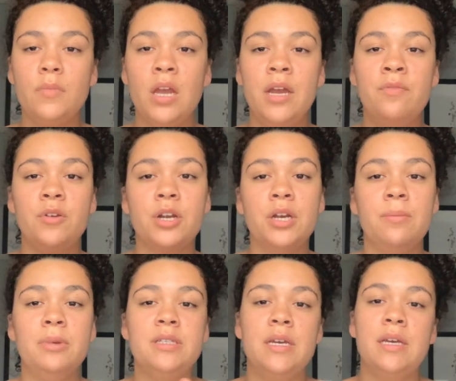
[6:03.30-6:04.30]
If you're going to
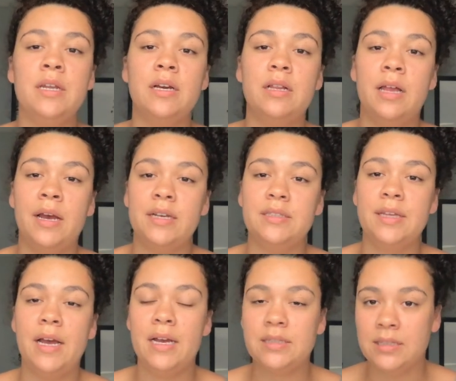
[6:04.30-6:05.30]
be taking a class
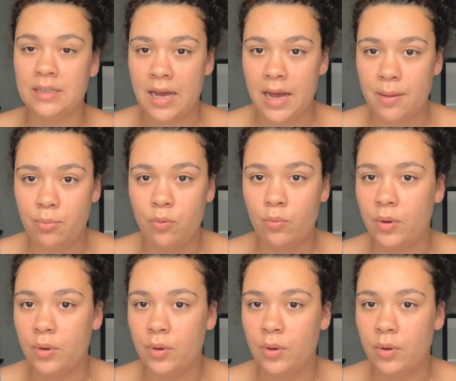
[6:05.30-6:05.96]
that has a lab